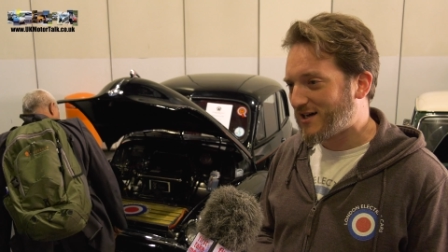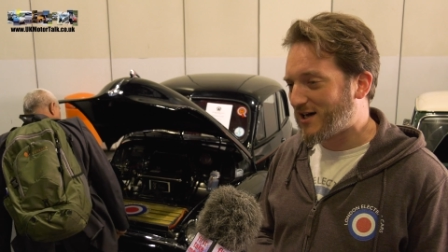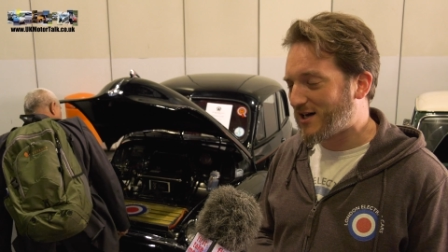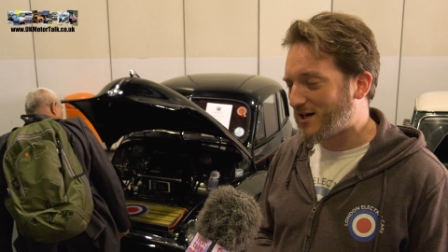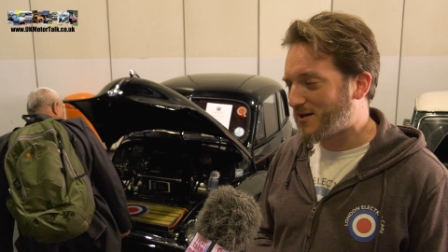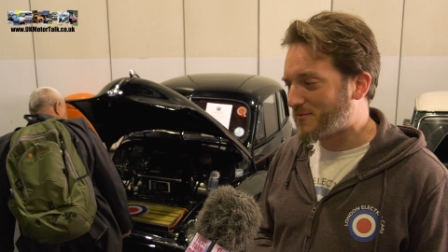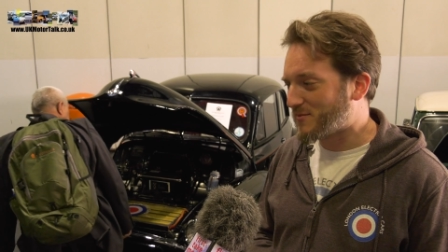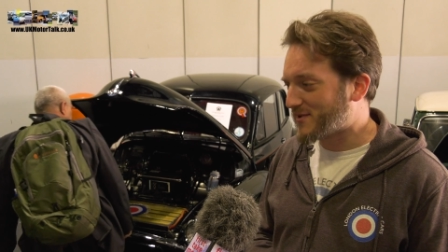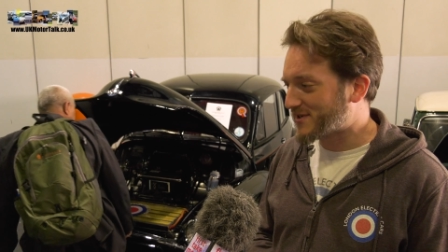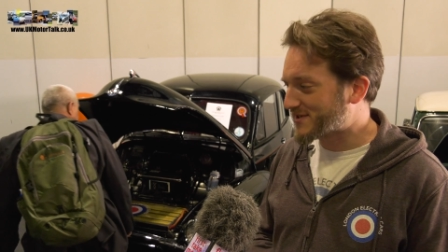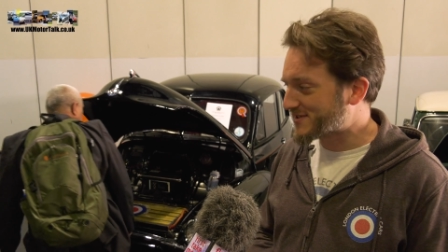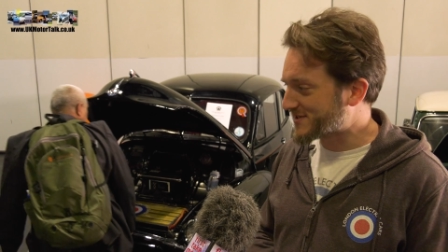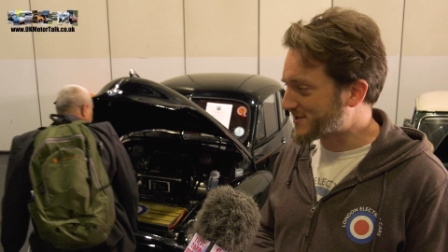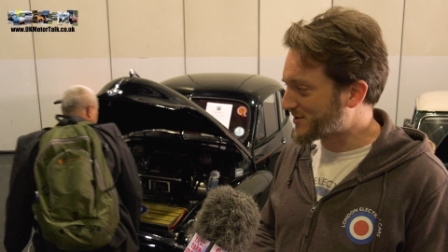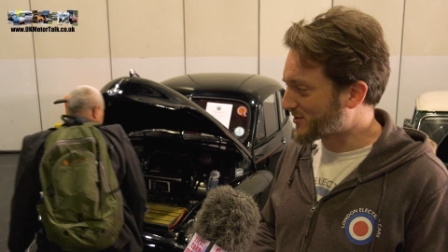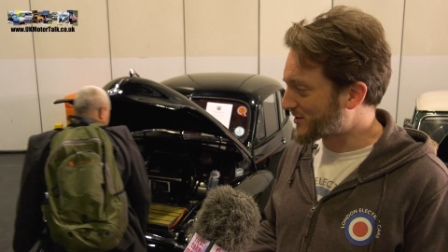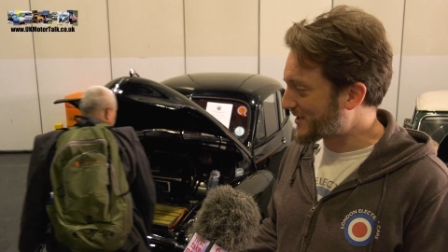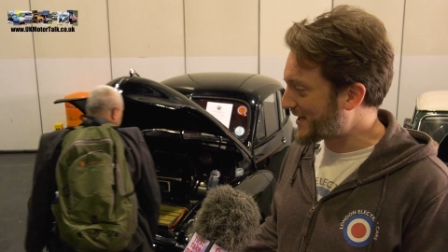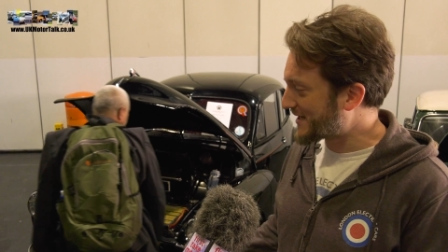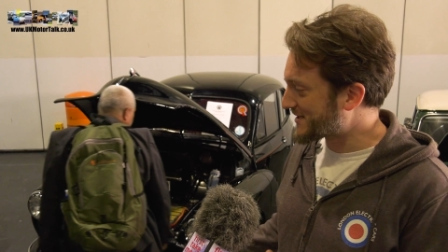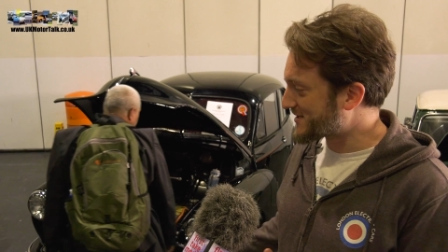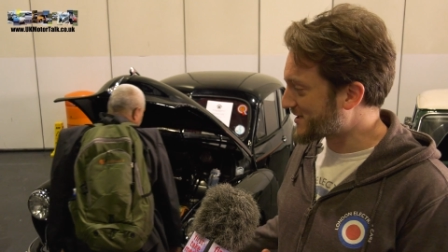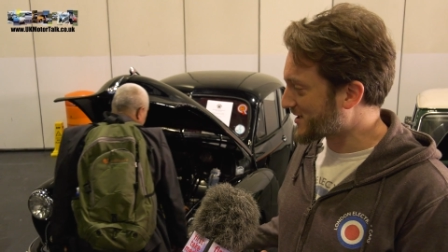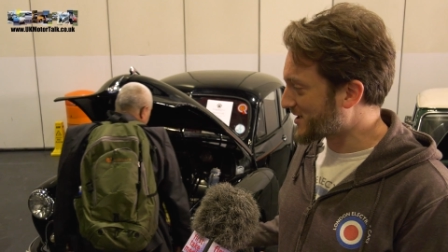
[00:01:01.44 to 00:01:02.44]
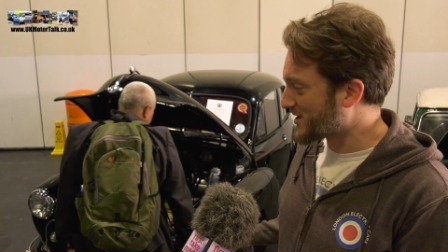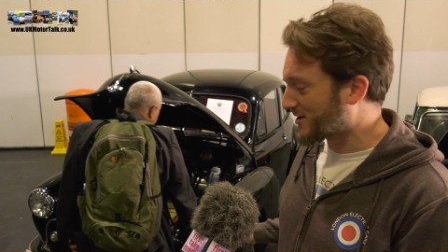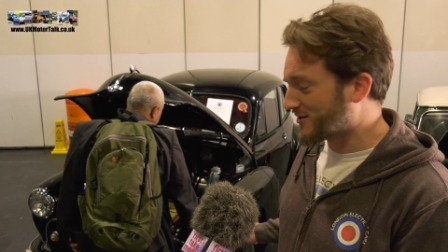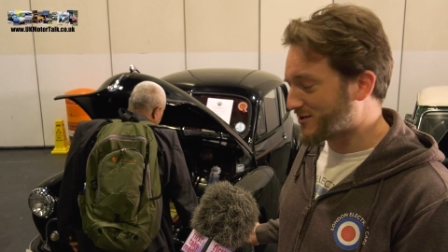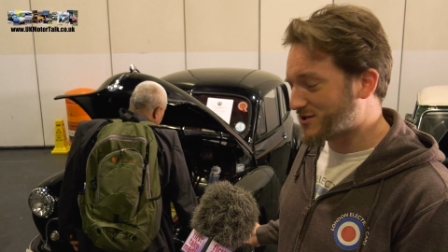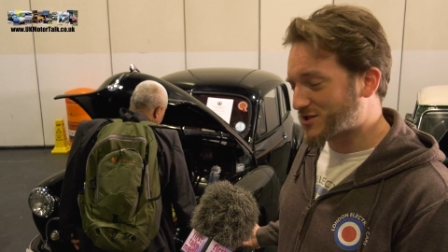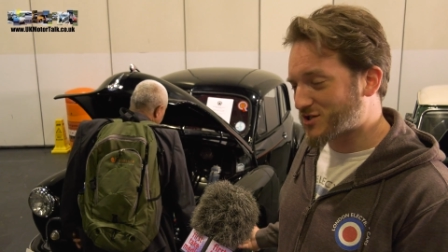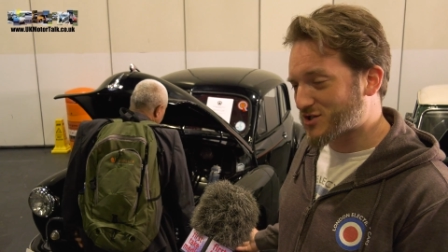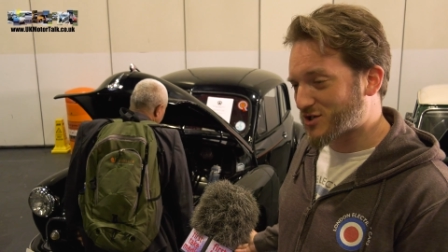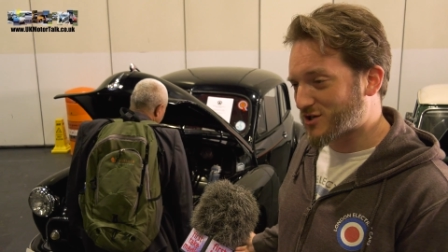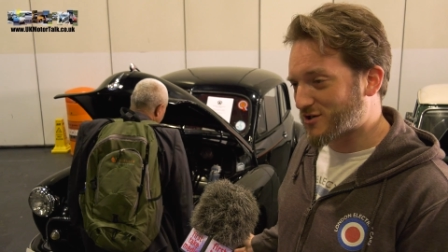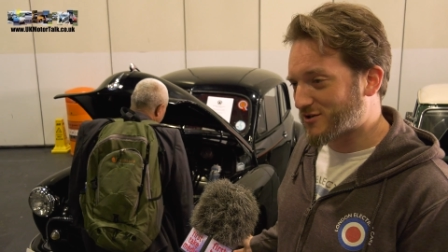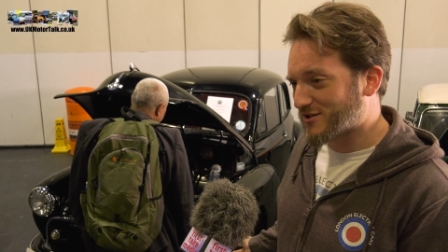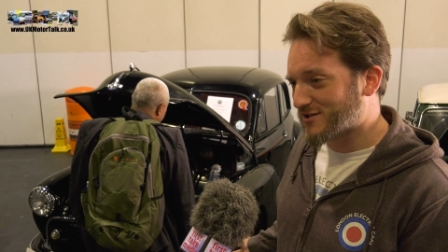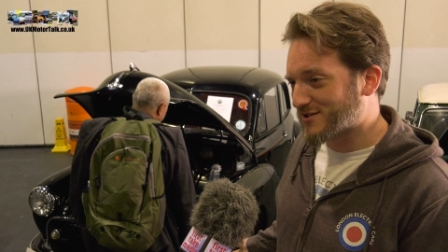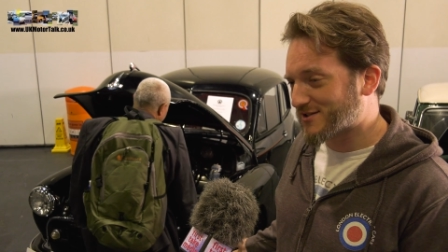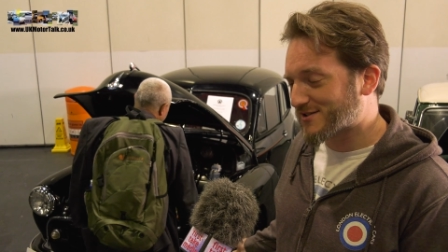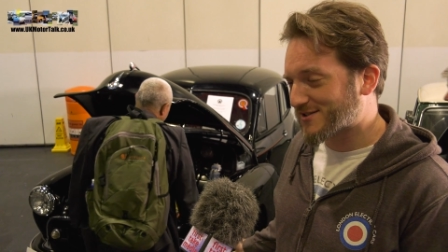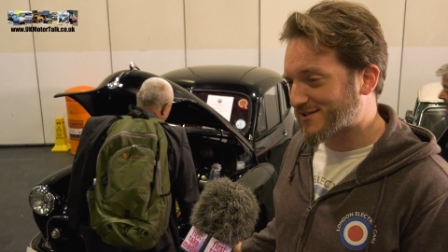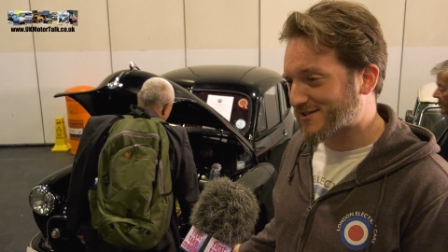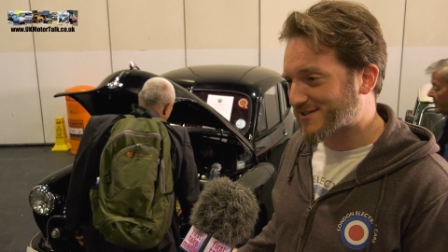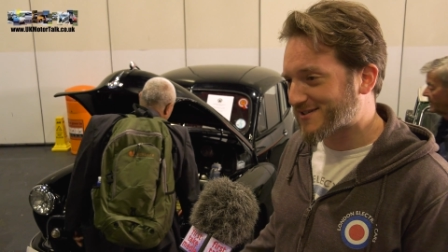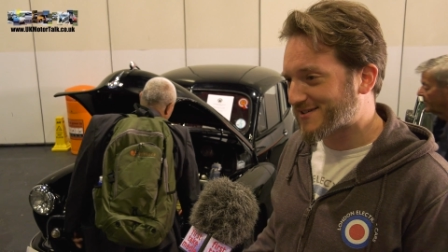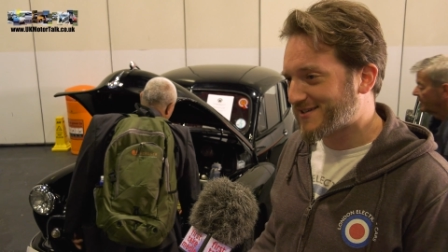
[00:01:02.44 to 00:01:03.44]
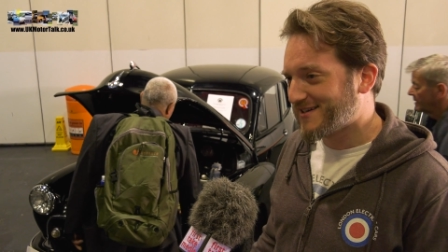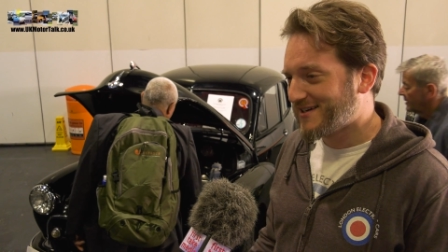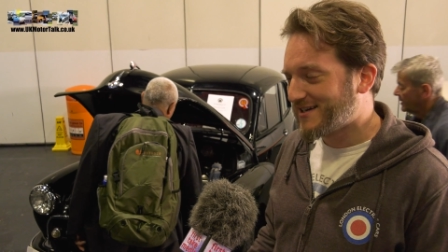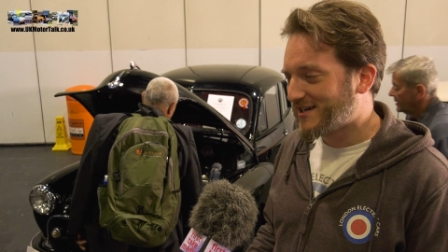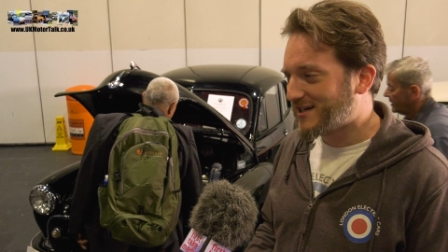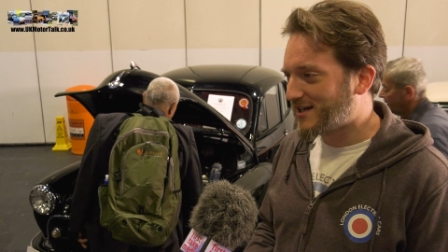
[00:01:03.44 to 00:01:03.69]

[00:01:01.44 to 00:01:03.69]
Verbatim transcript: Um, it's still classic car insurance,